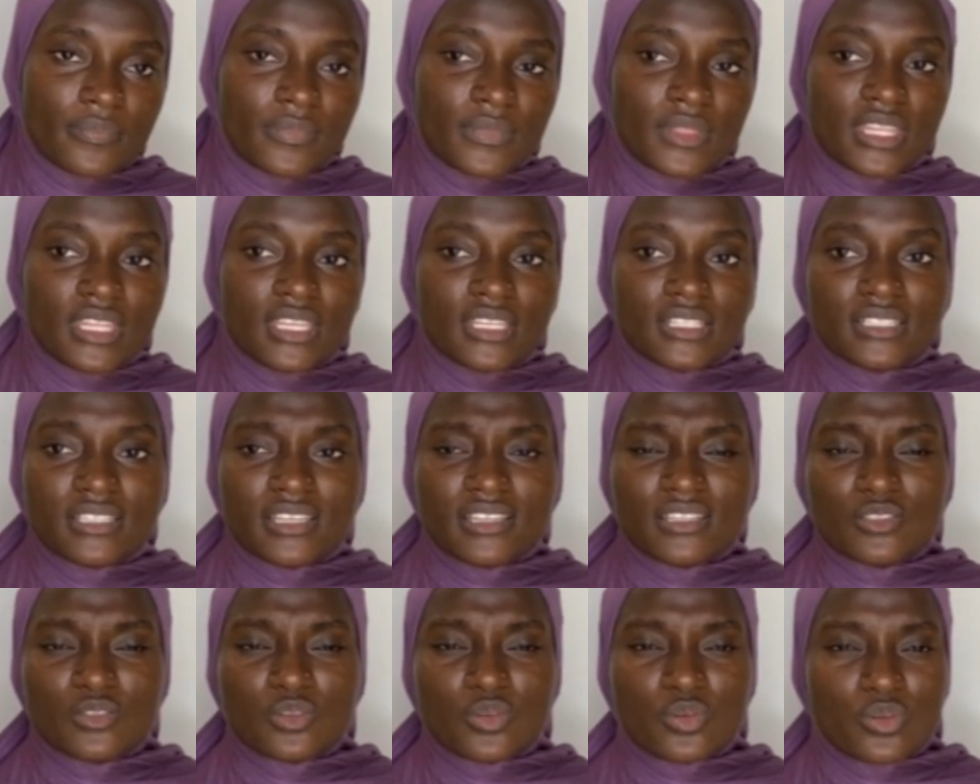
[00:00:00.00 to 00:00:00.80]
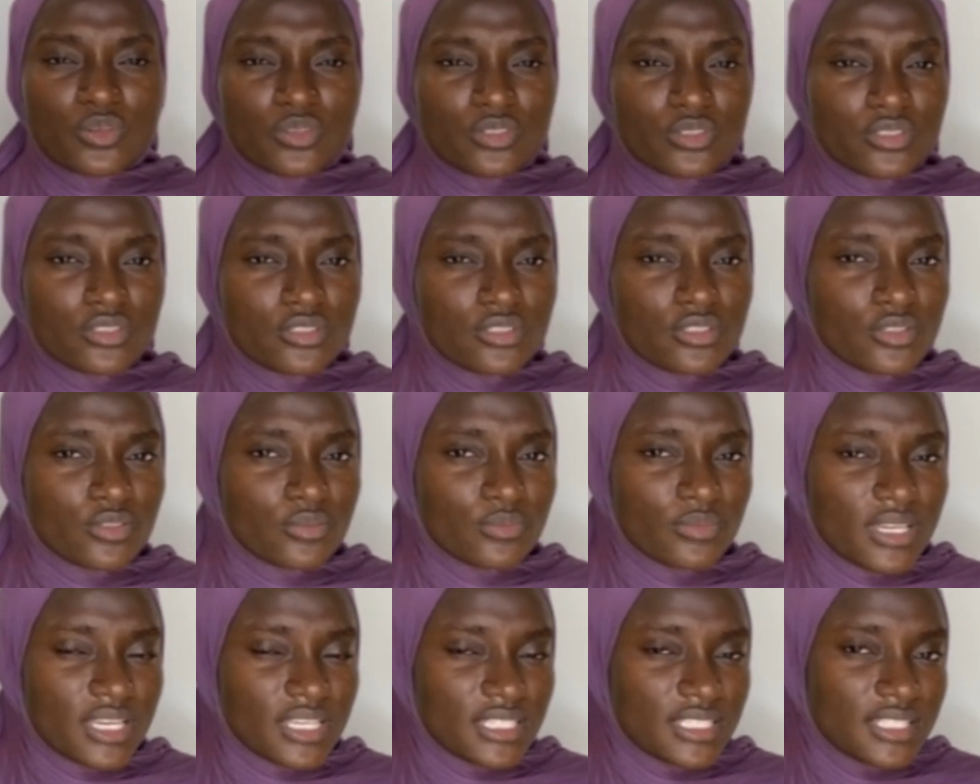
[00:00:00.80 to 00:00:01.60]
They tend to consume
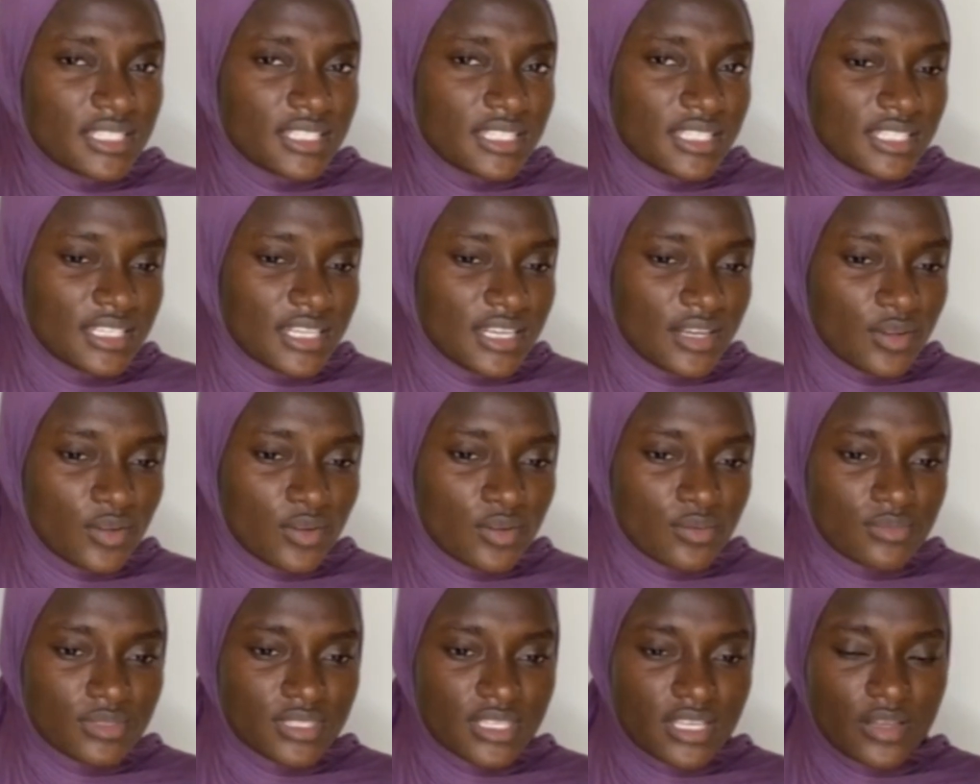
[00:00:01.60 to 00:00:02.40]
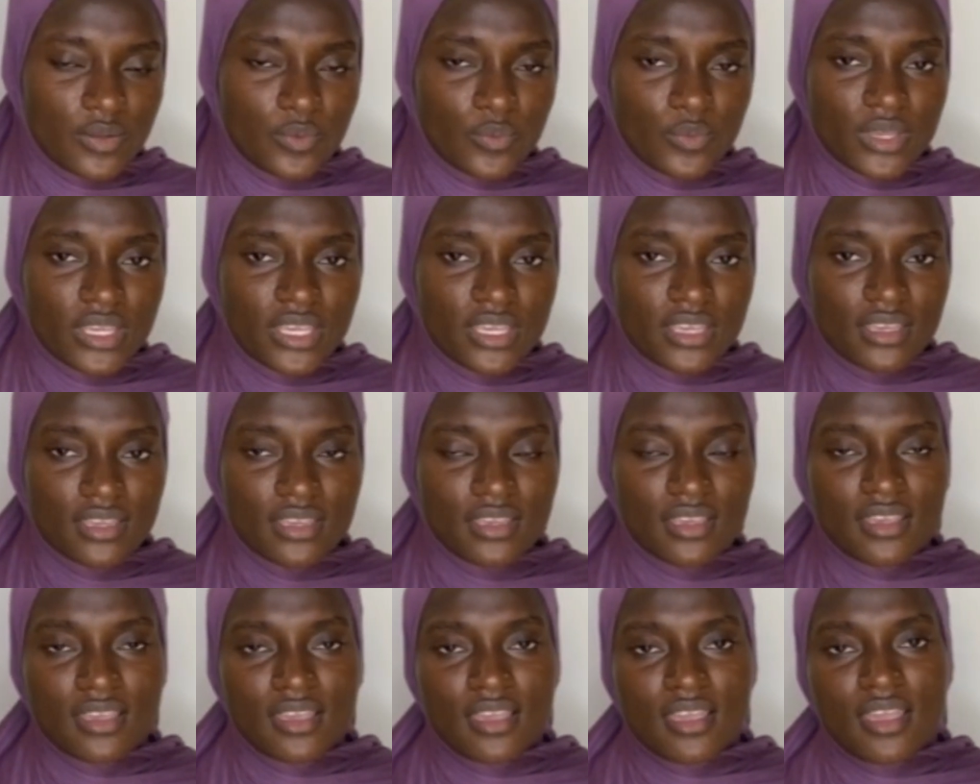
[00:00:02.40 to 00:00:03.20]
anything that comes their way,
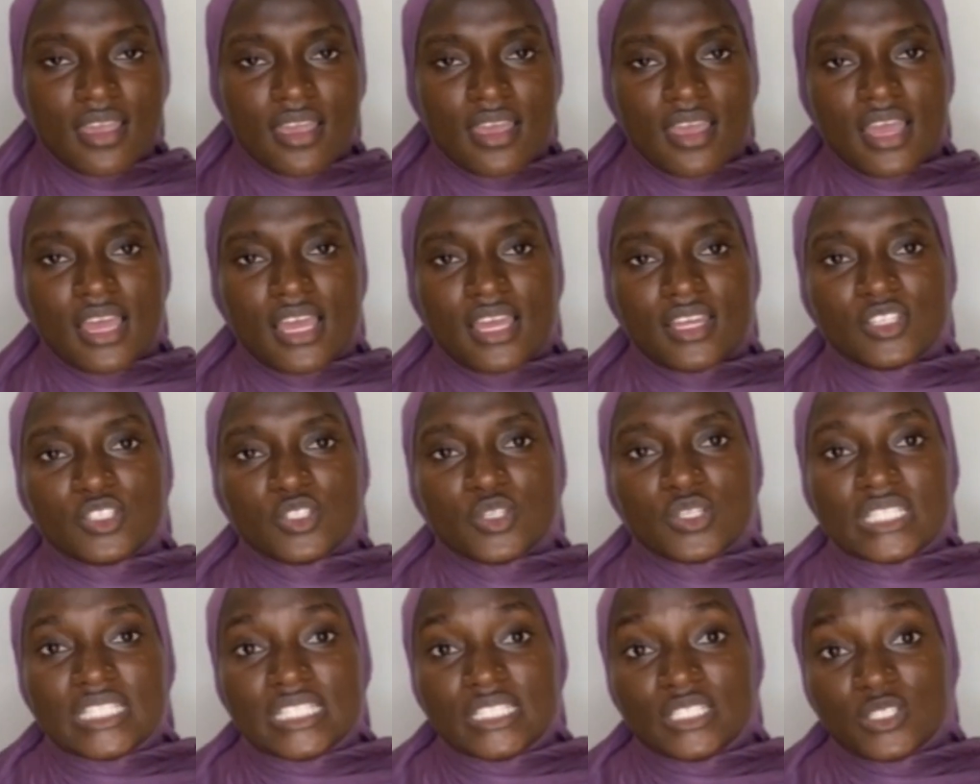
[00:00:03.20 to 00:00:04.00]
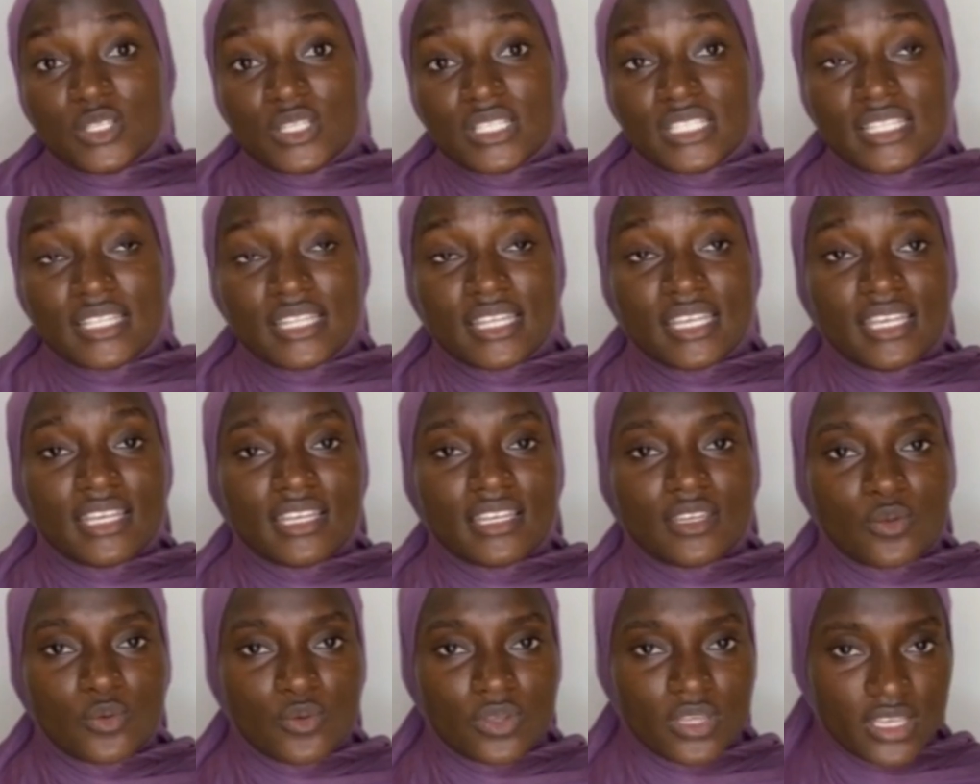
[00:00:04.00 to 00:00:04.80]
and they just think
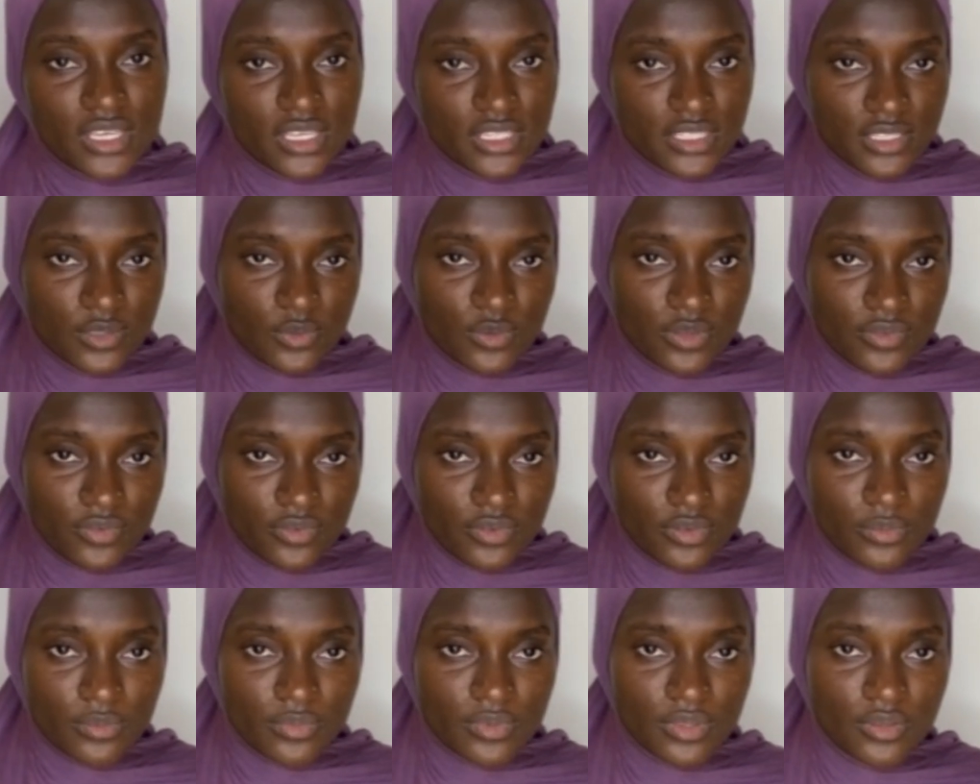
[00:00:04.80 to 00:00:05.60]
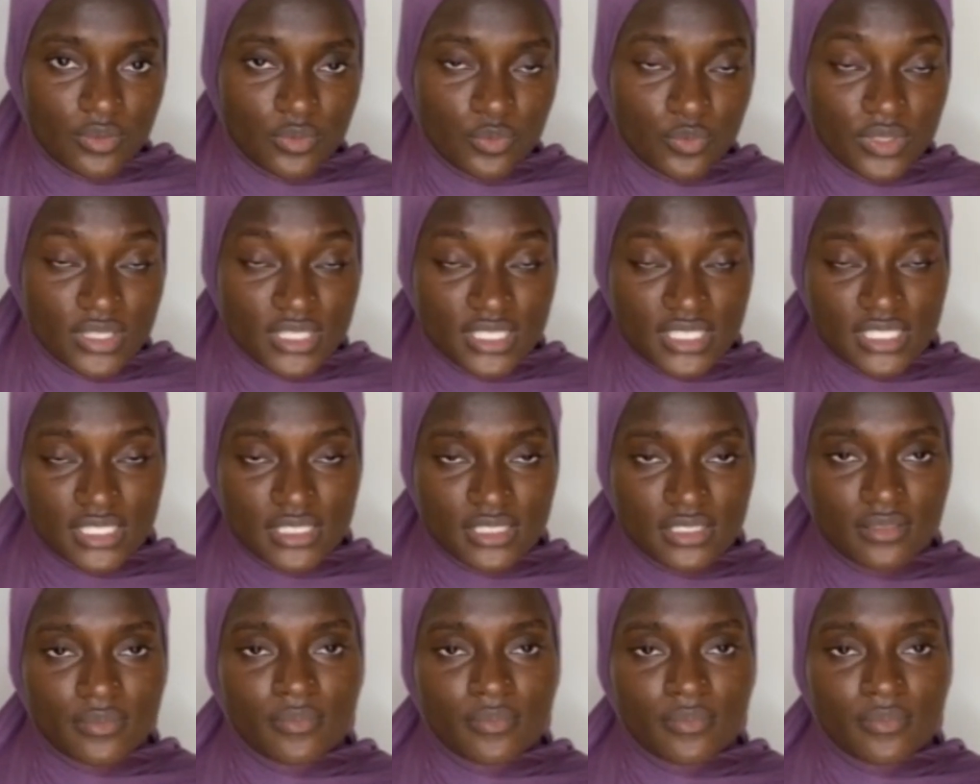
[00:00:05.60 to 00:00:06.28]
they'll get away with it.